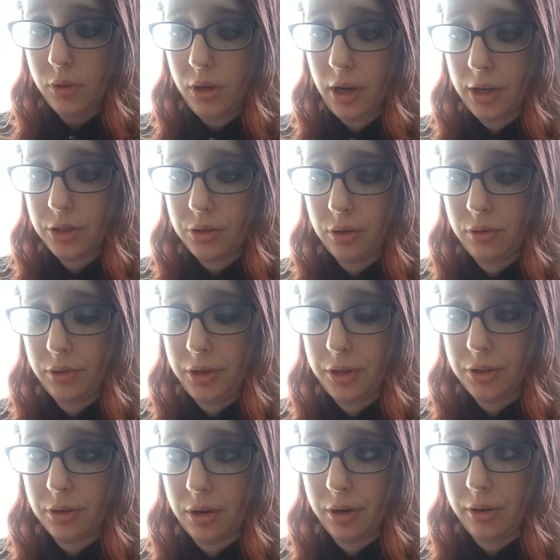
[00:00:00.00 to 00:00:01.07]
I suddenly
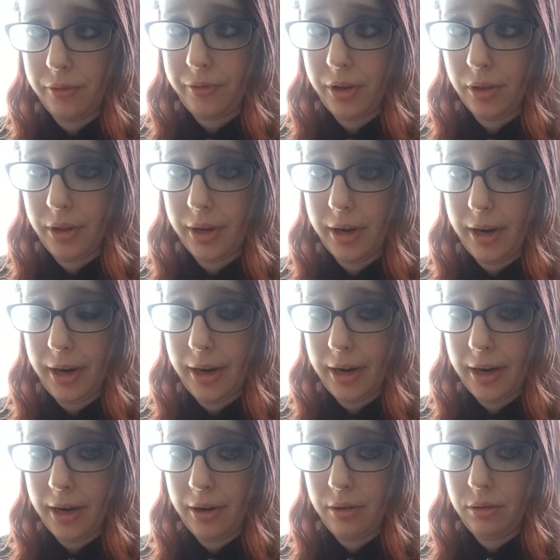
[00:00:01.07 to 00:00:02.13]
started to feel like I
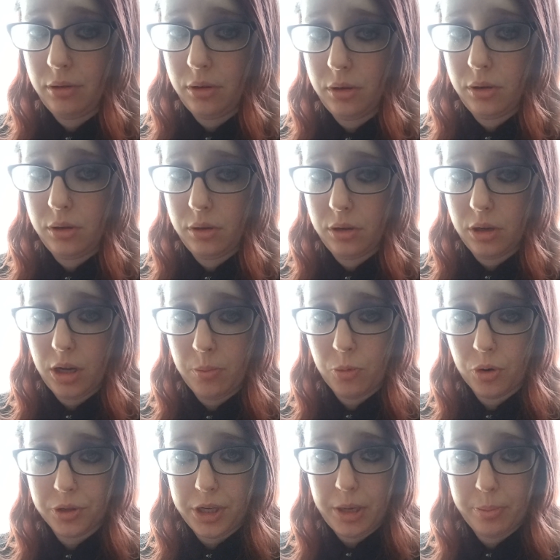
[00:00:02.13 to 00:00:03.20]
had a, a
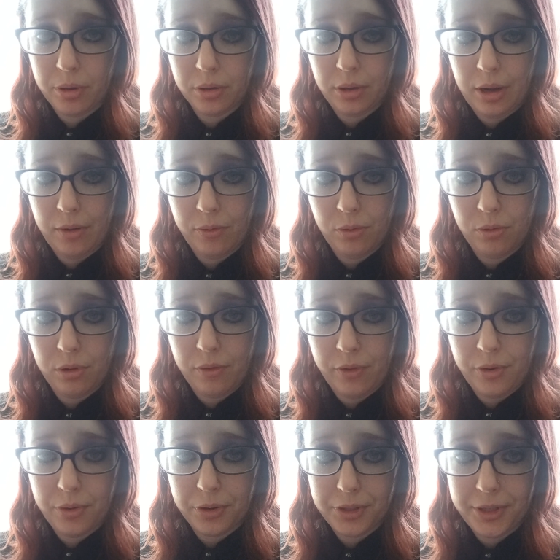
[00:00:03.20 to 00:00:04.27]
more deeper level of
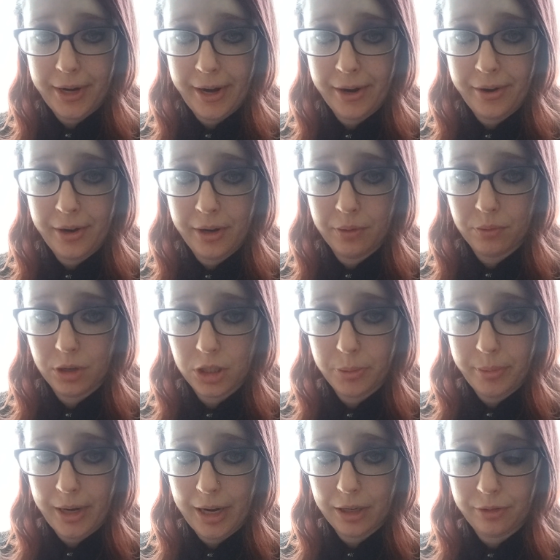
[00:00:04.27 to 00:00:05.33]
understanding and
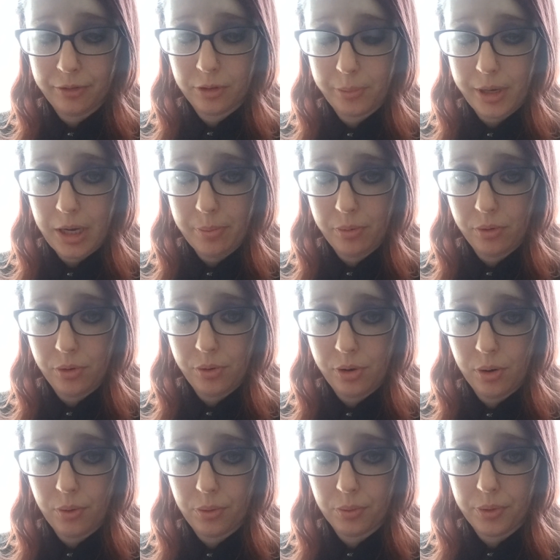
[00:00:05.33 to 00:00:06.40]
respect for people who
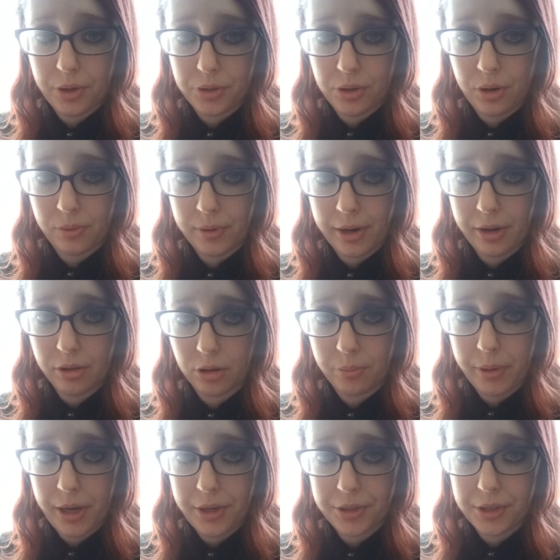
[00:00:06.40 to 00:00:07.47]
go through this on a regular
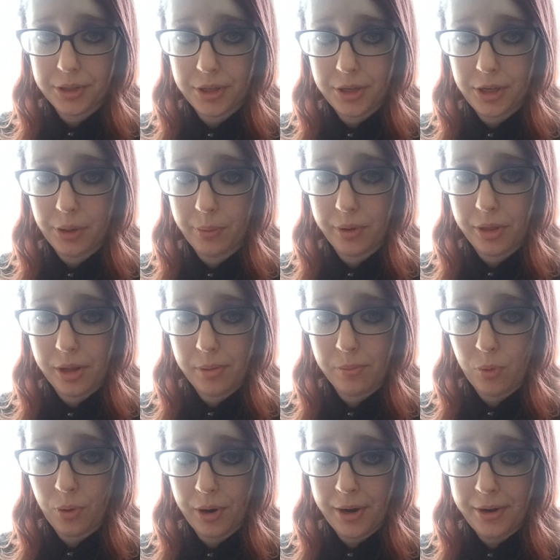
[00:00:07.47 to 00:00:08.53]
basis and deal with it
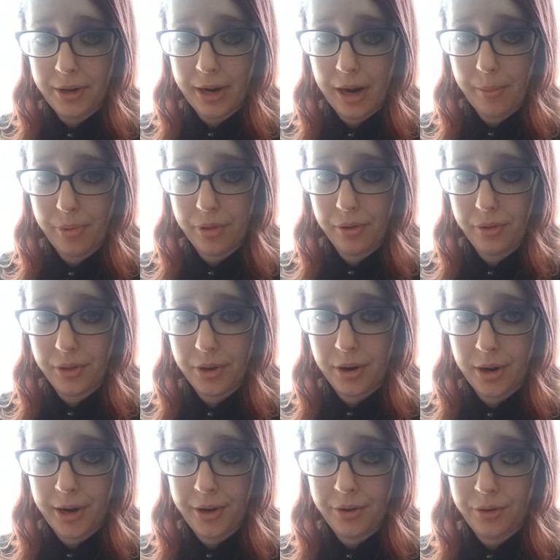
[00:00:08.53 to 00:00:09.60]
more in depth than
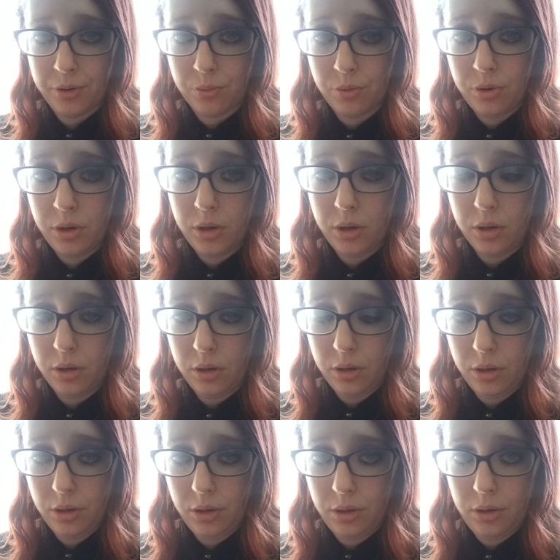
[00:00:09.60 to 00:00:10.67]
I do.
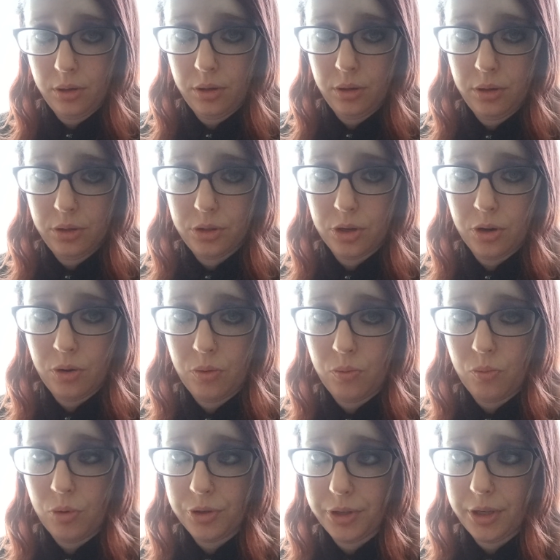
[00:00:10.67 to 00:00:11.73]
So
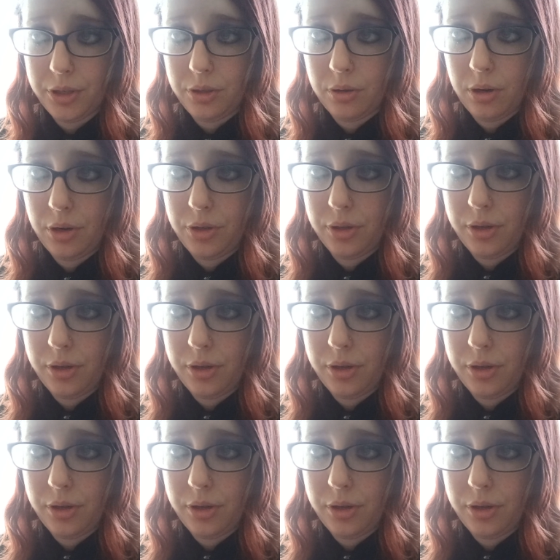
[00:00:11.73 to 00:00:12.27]
once I started